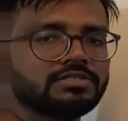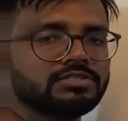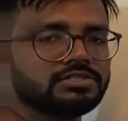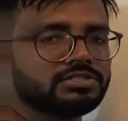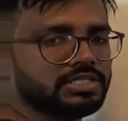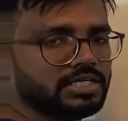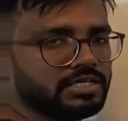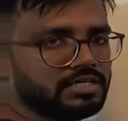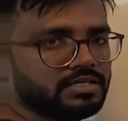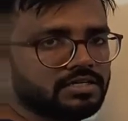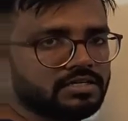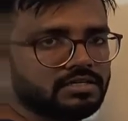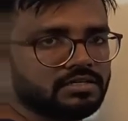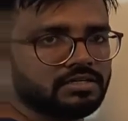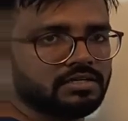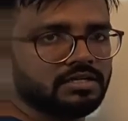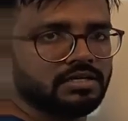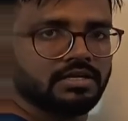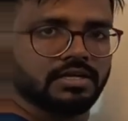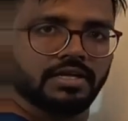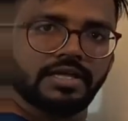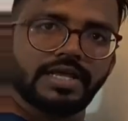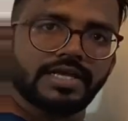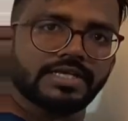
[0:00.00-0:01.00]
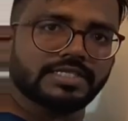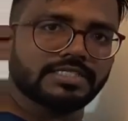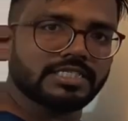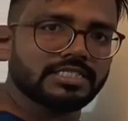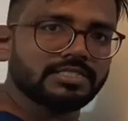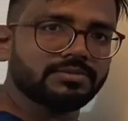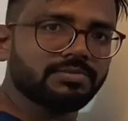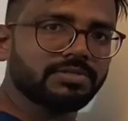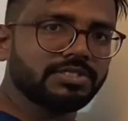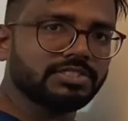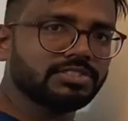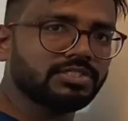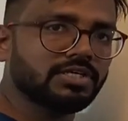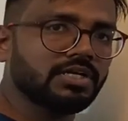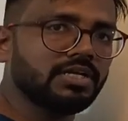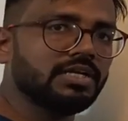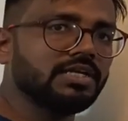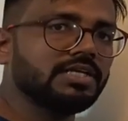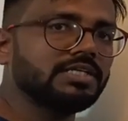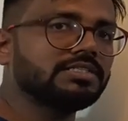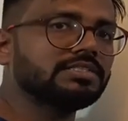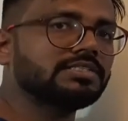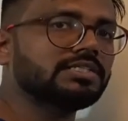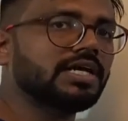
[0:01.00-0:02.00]
jet. Excess pressure
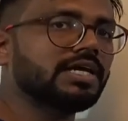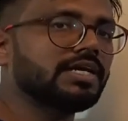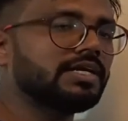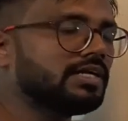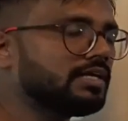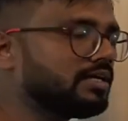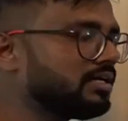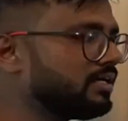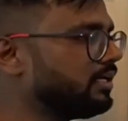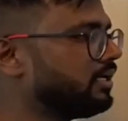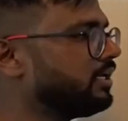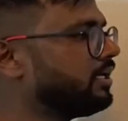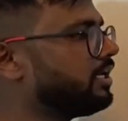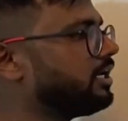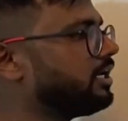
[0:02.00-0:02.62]
inside a